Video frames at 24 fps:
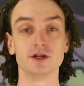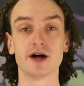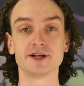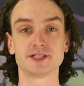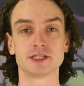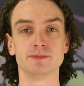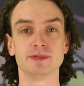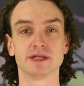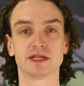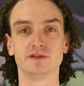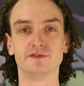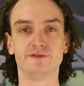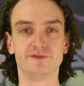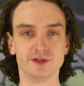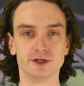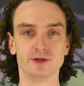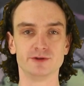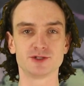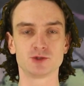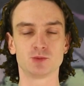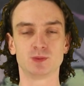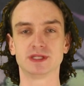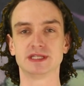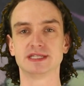Not to be
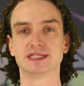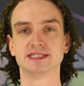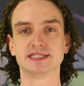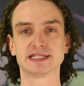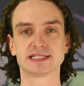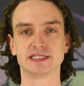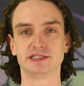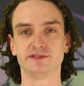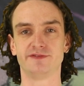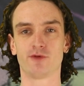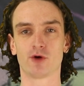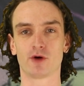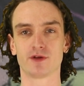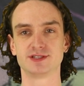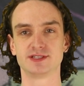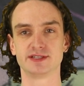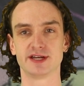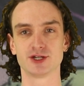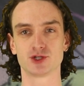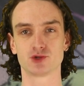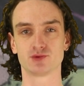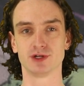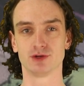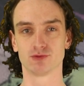confused with the 64th
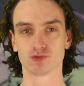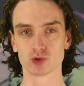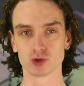century